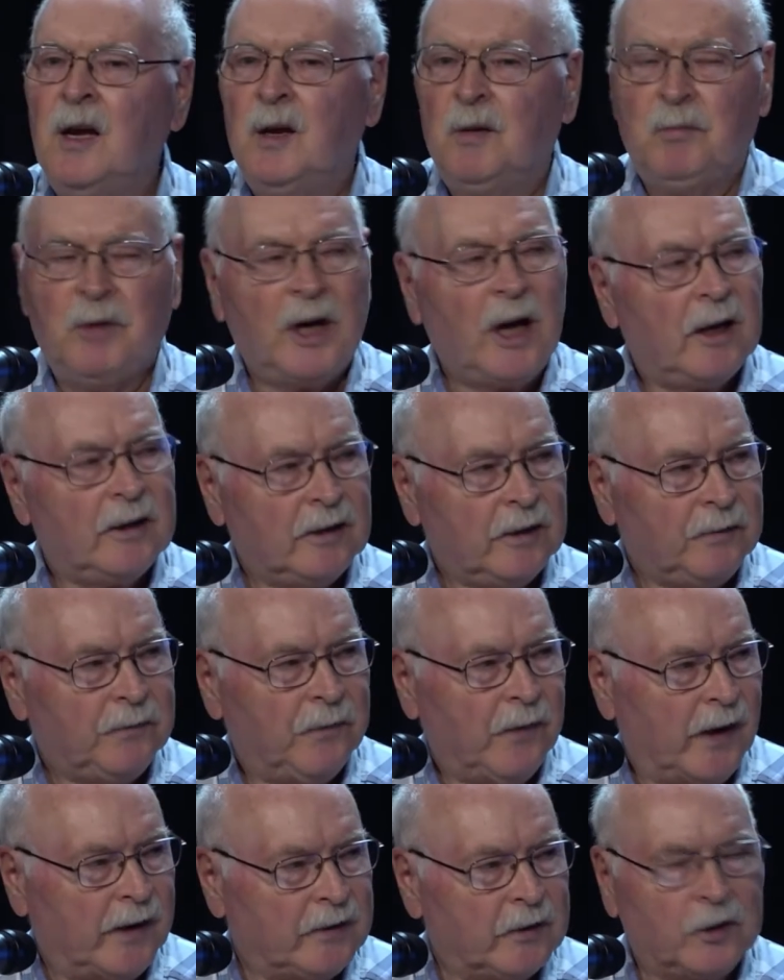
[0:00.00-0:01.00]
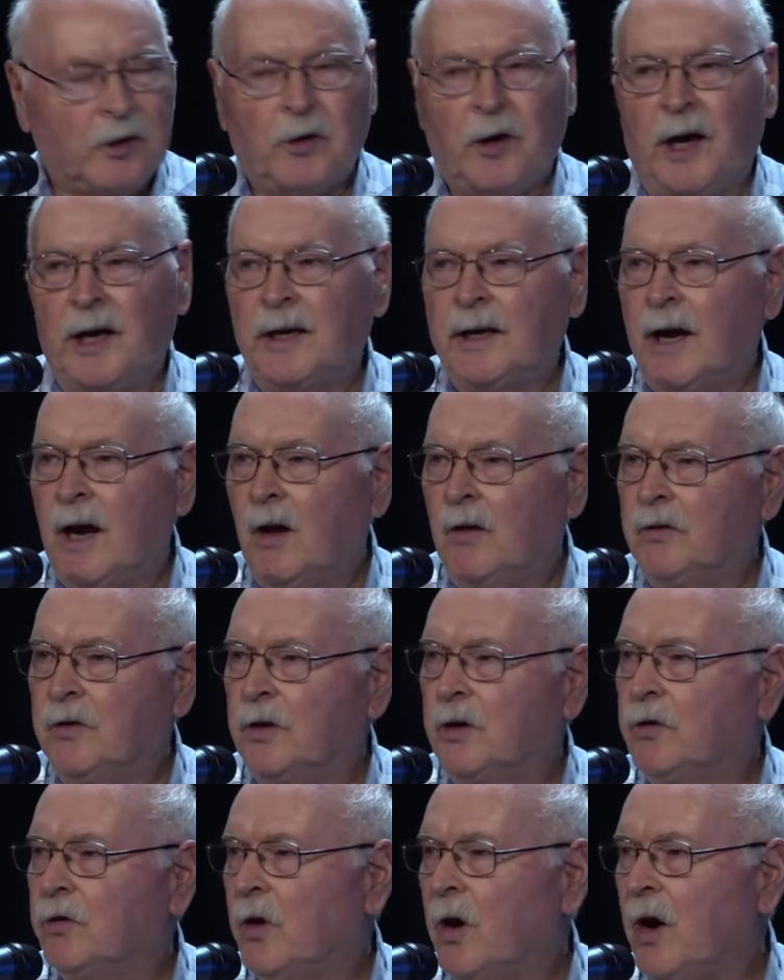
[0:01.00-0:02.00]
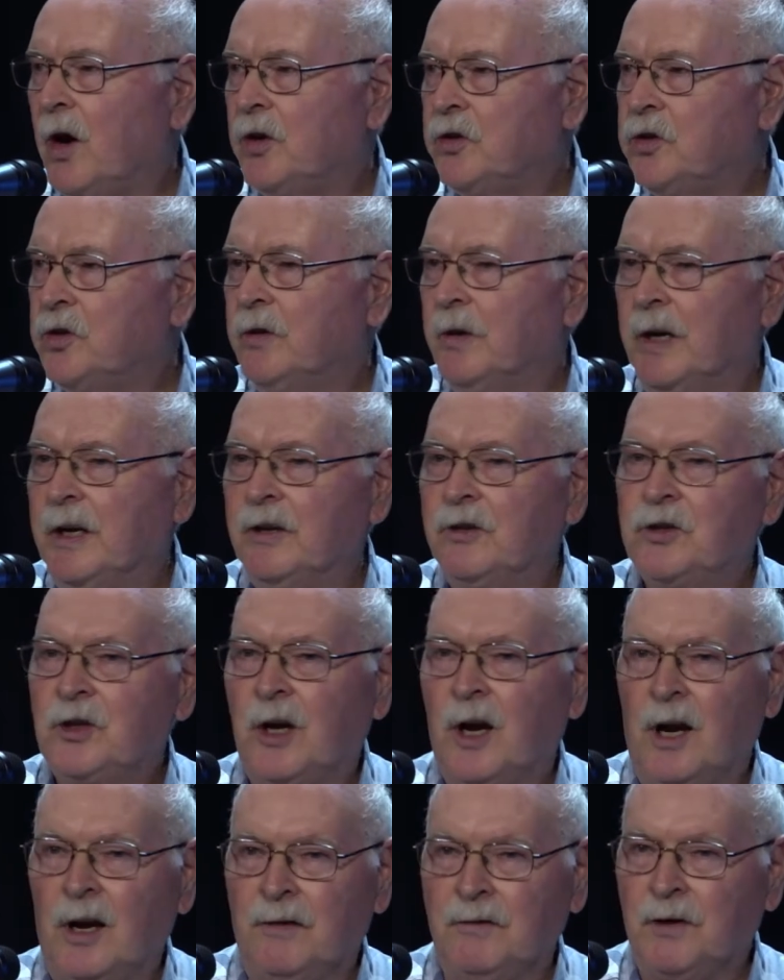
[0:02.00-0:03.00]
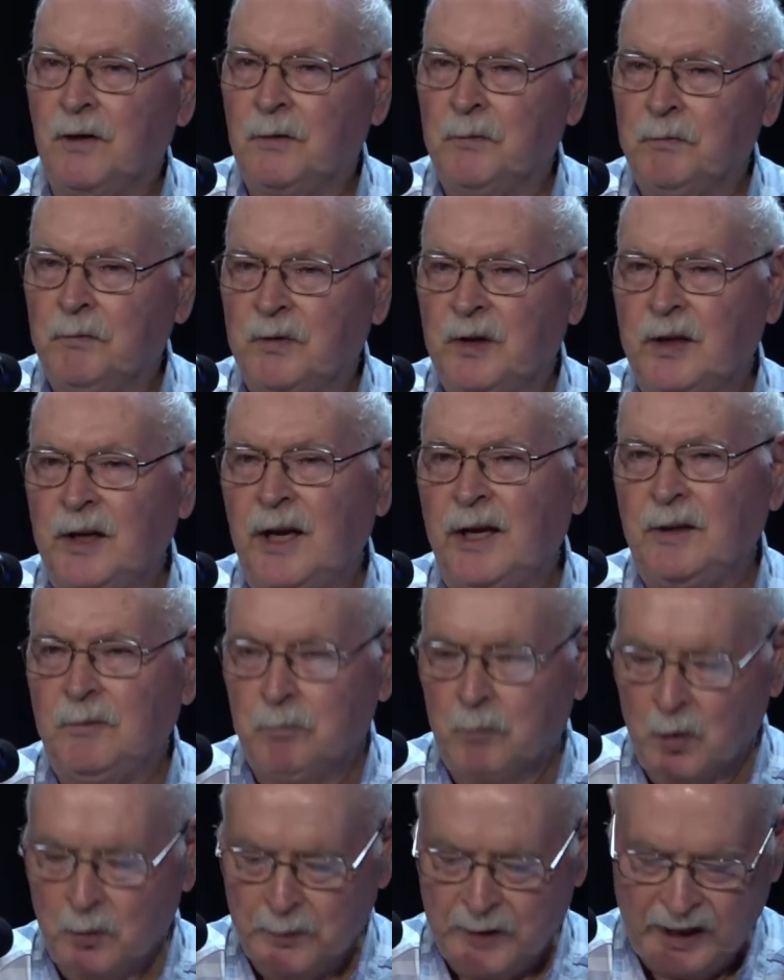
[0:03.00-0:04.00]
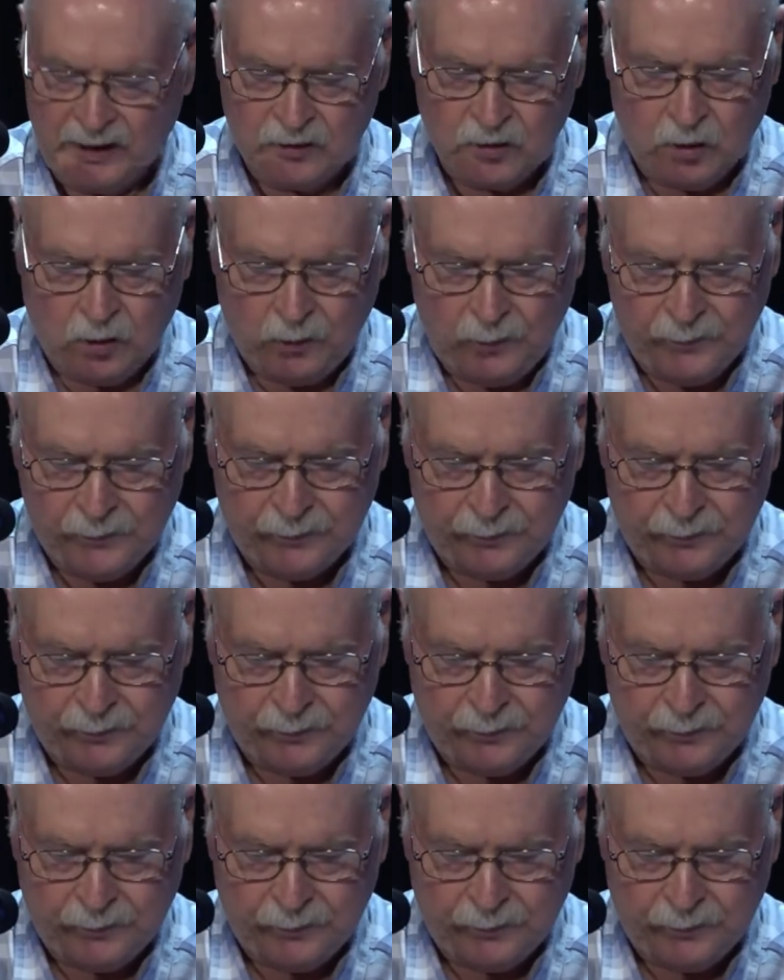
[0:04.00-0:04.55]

But I did find the crank out in the garage, and it's kind of a neat memento.